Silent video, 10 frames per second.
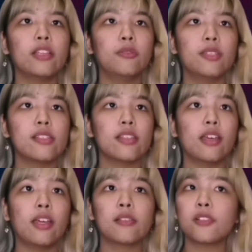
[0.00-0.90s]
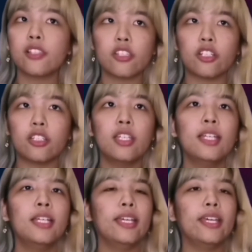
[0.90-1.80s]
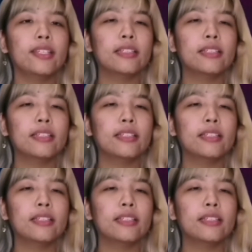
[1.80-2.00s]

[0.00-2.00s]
Louis Exposition. It